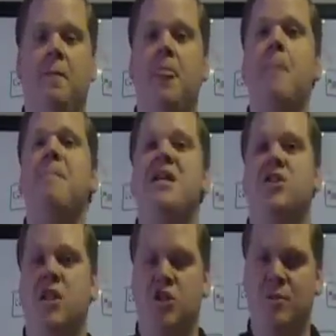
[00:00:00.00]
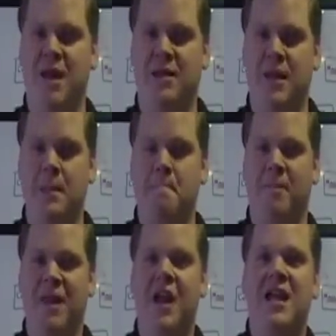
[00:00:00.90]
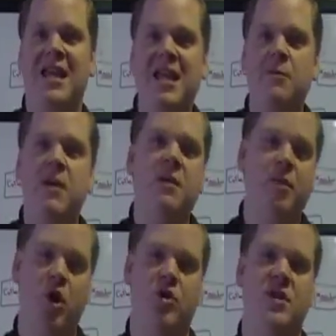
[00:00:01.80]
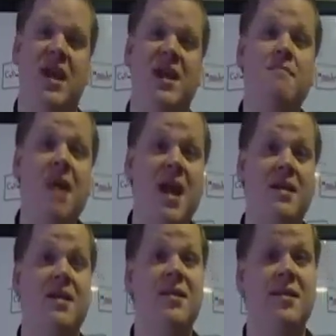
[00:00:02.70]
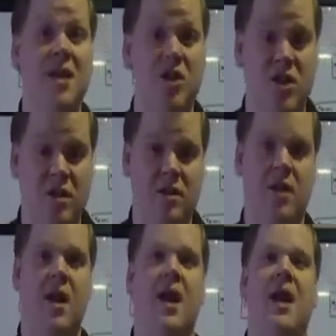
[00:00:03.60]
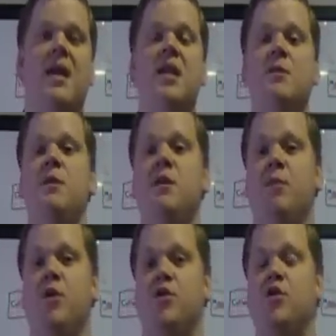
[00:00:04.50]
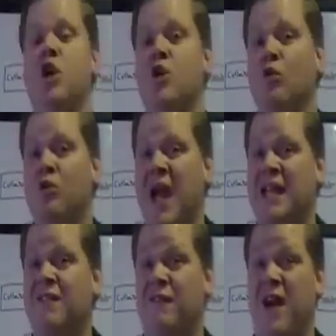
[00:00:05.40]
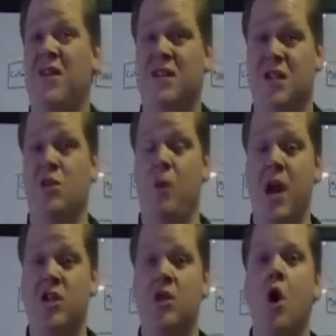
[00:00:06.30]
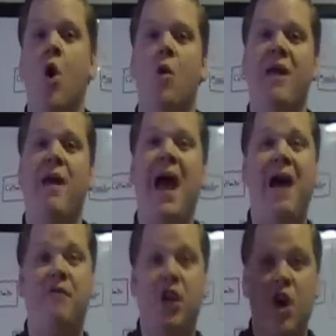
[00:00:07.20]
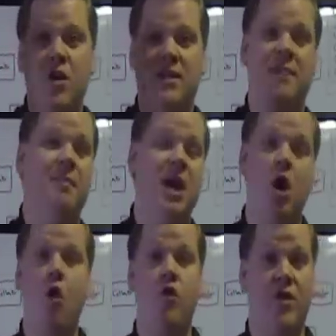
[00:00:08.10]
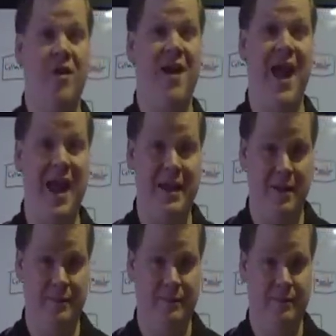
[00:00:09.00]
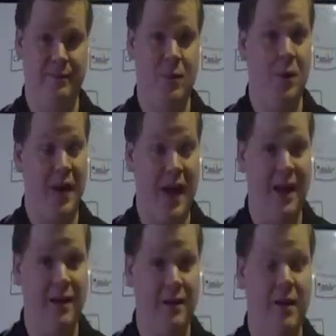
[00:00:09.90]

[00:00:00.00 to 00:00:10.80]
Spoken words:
mention that you may see. Now, it needs to be the person that can make decisions. It needs to be the person who can rectify the situation without having to go to somebody over their head. Okay?